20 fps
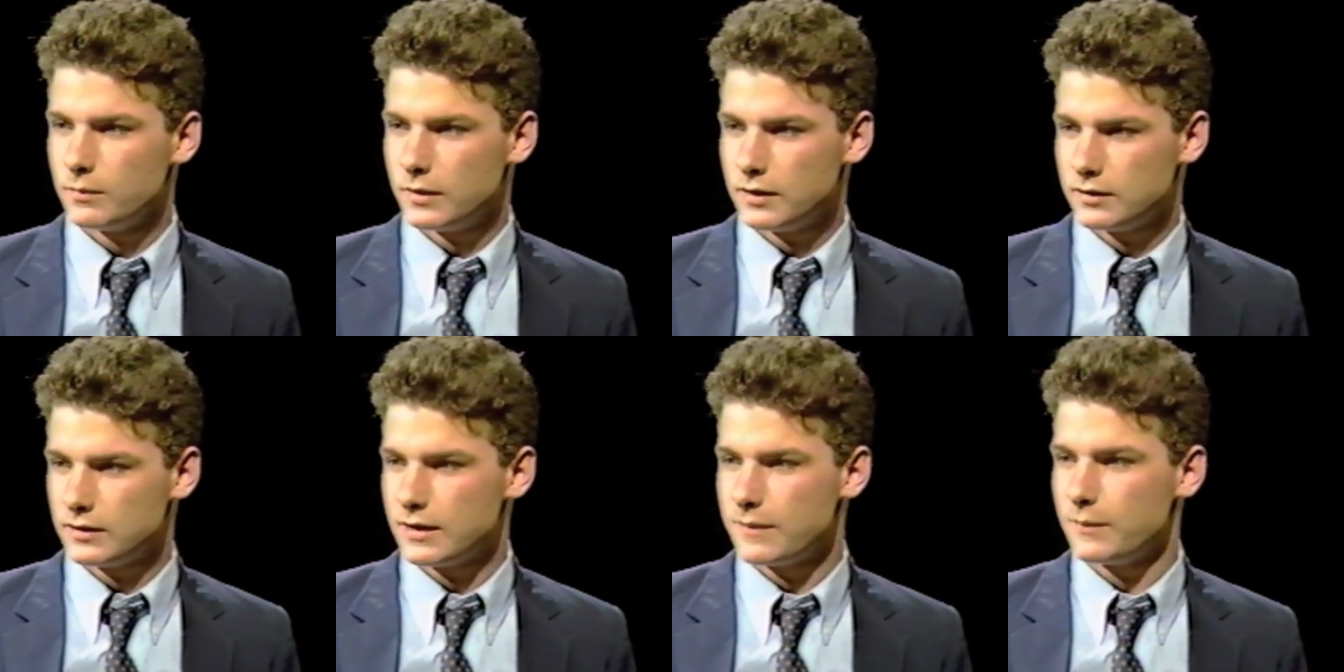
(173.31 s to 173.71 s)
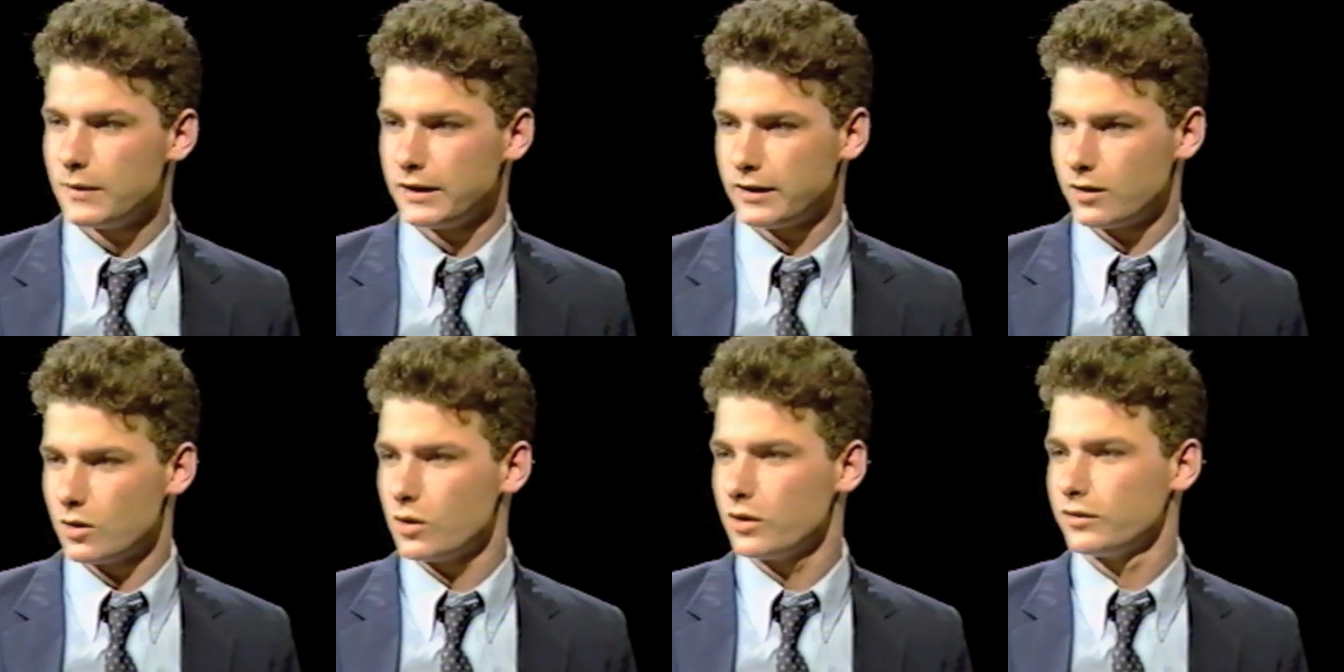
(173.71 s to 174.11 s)
Imagine that
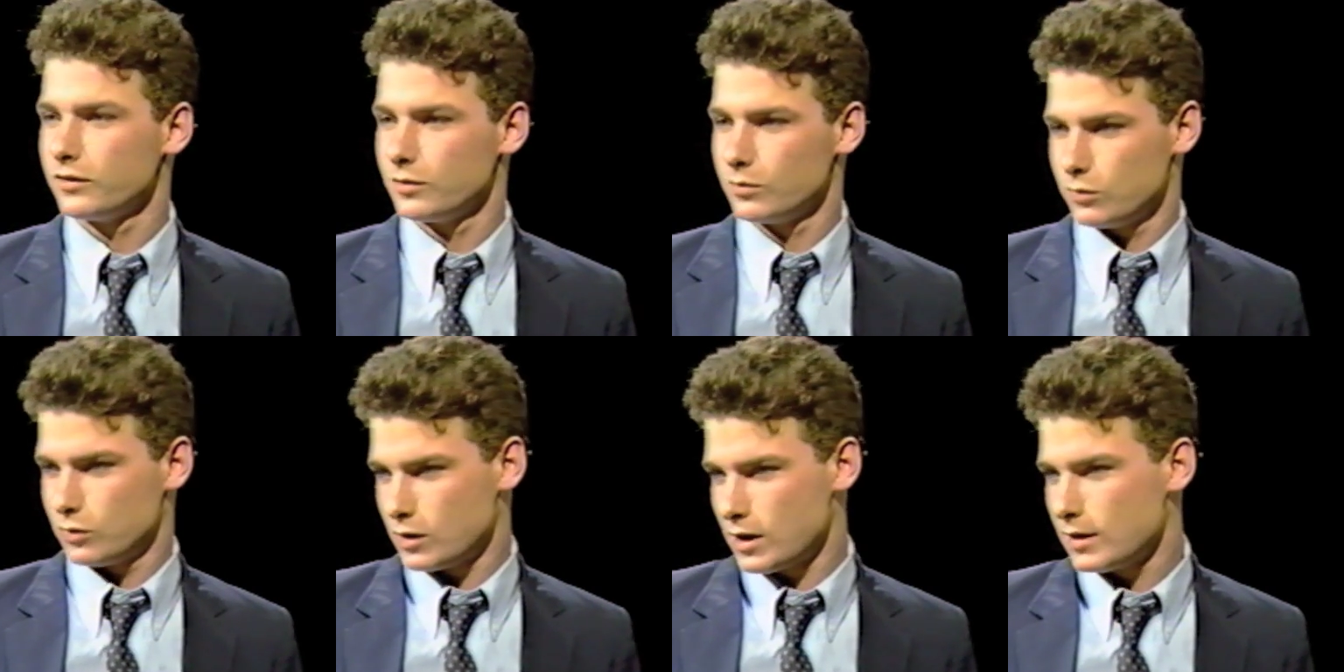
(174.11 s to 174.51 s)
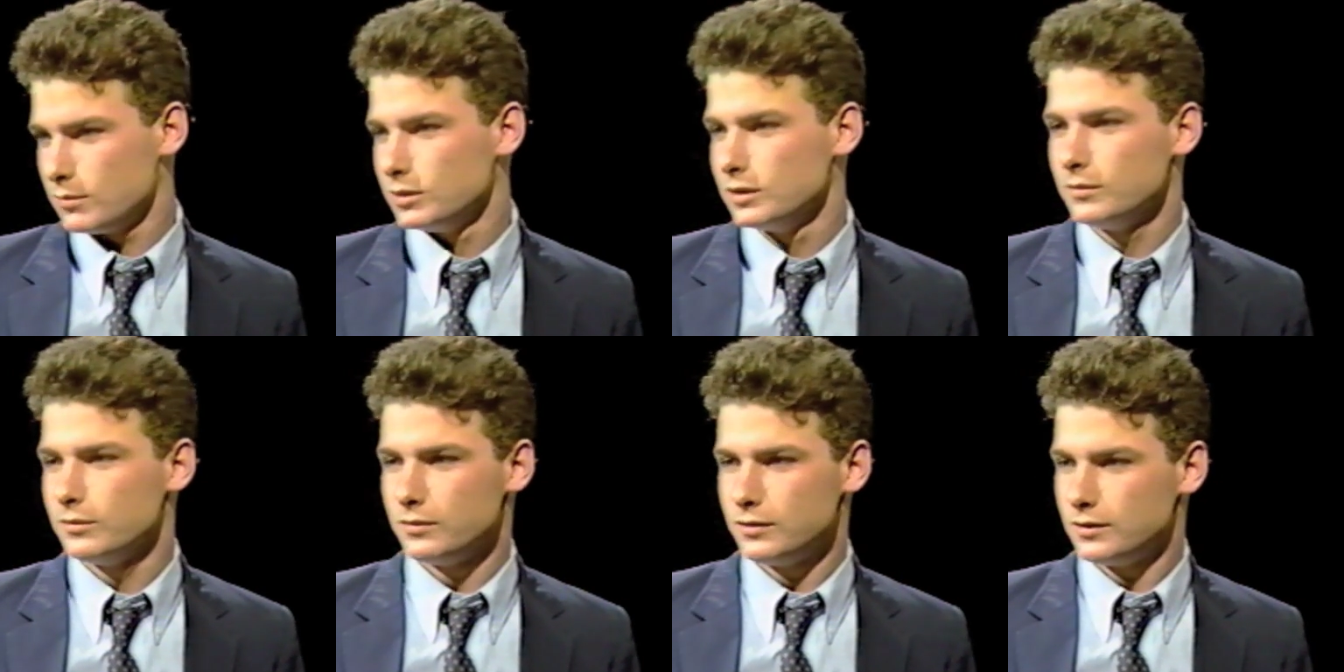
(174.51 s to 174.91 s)
might cause some
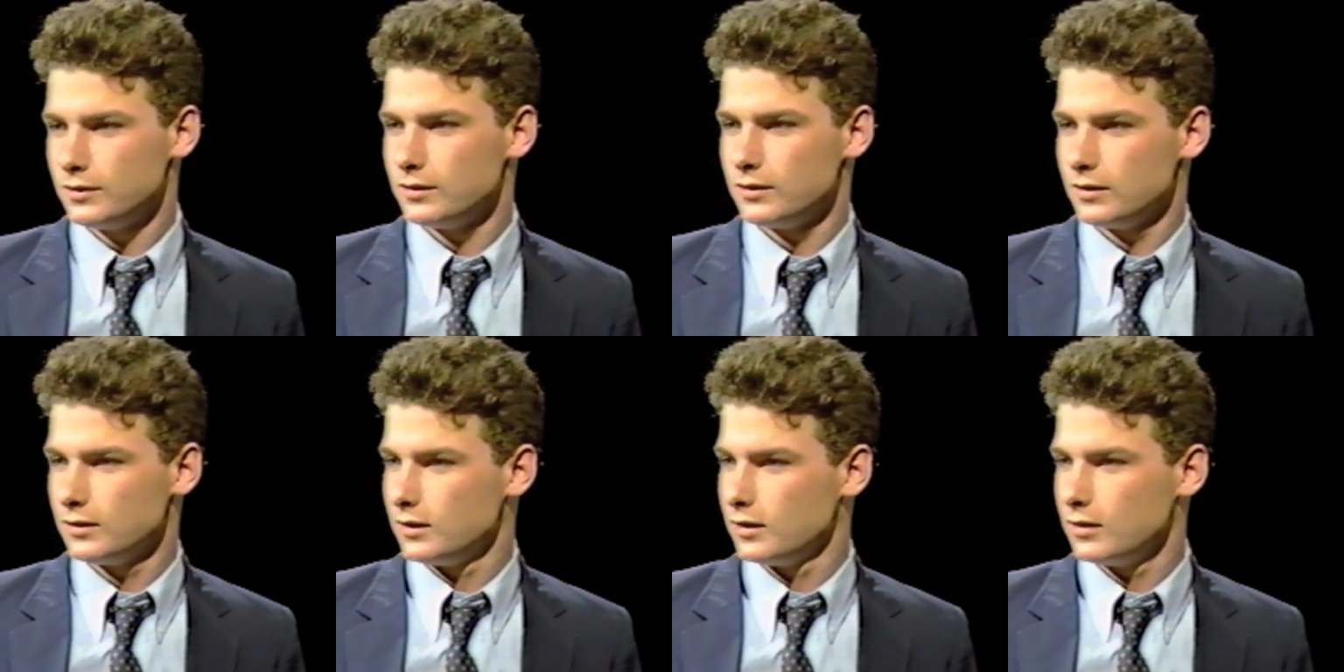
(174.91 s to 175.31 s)
problems,